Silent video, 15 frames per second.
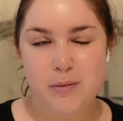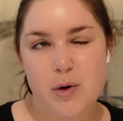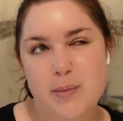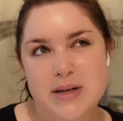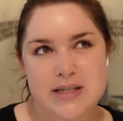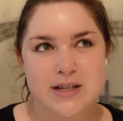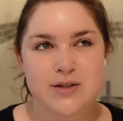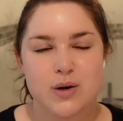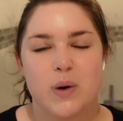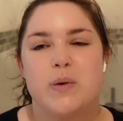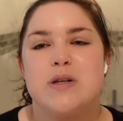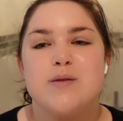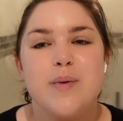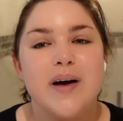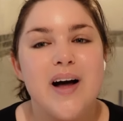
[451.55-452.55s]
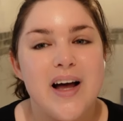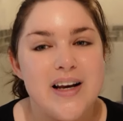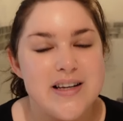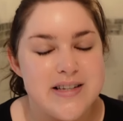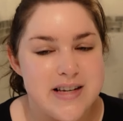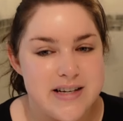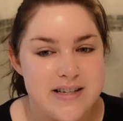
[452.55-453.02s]
well, my skin's always been
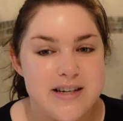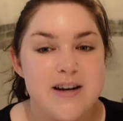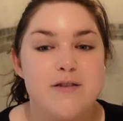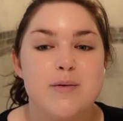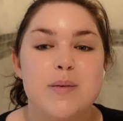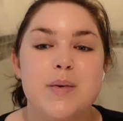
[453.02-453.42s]
kind of sensitive,